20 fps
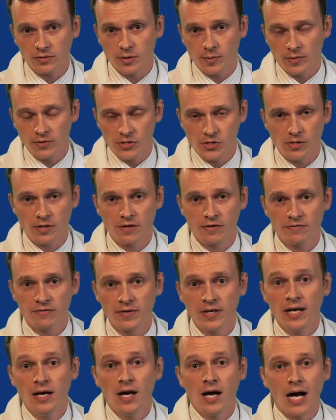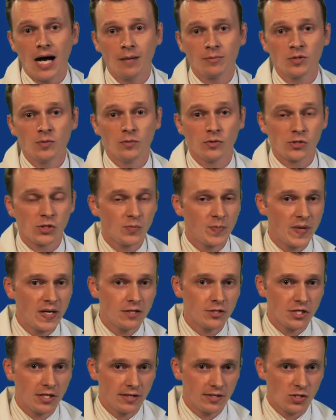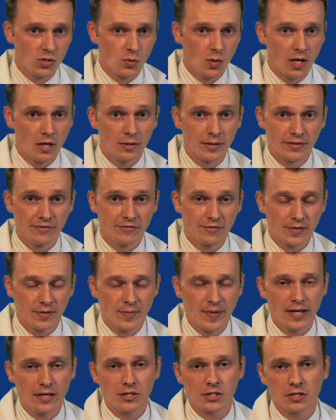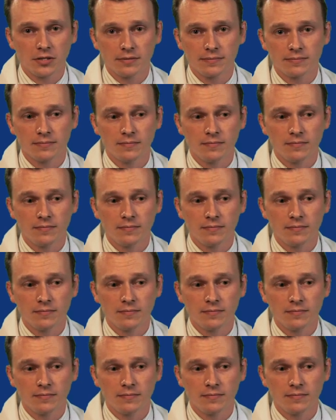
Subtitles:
to preserve optimal speech and swallowing for the patient.